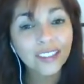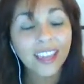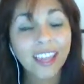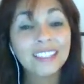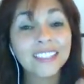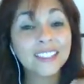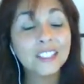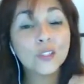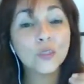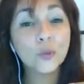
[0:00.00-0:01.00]
And this
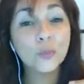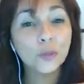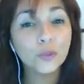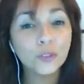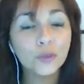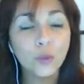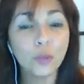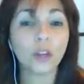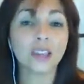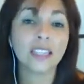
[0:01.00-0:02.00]
is so beautiful
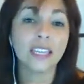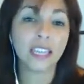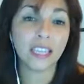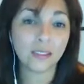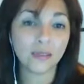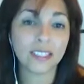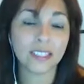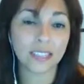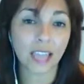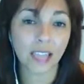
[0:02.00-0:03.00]
because he even
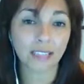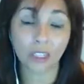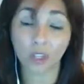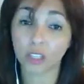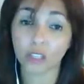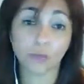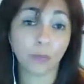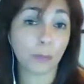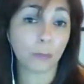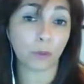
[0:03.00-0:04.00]
said that lots of
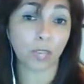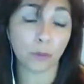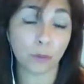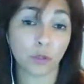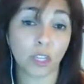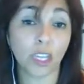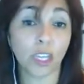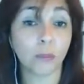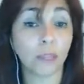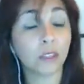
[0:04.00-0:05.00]
people came to
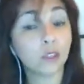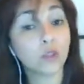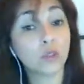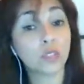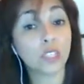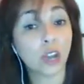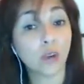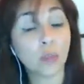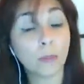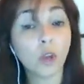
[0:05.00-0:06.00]
him and used to tell
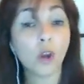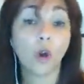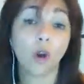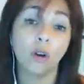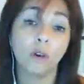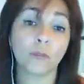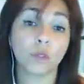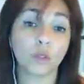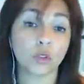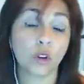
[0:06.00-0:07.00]
him, oh, I'm
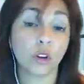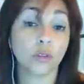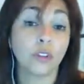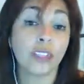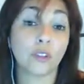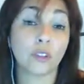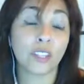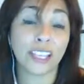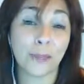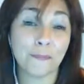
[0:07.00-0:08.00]
so sorry, you are never going
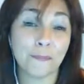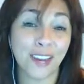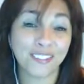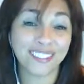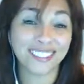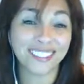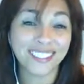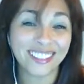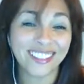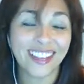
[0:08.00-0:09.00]
to get married.
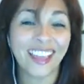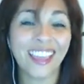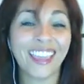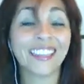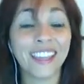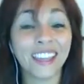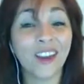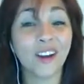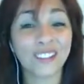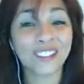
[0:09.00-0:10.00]
And he
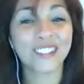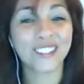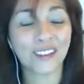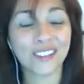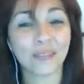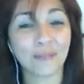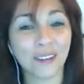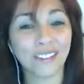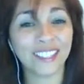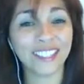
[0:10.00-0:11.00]
also talks
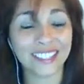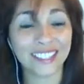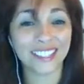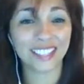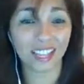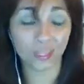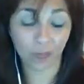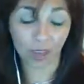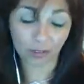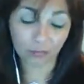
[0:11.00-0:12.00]
about it. He said,
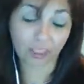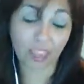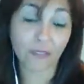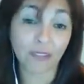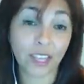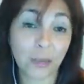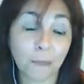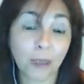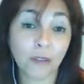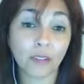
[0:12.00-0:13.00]
well, if I ever get
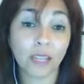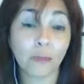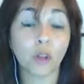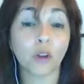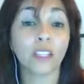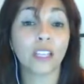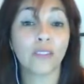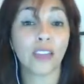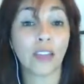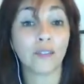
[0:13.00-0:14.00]
married, I'm not going to
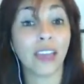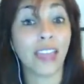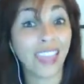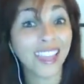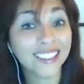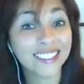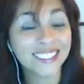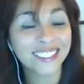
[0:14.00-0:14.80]
even have a hand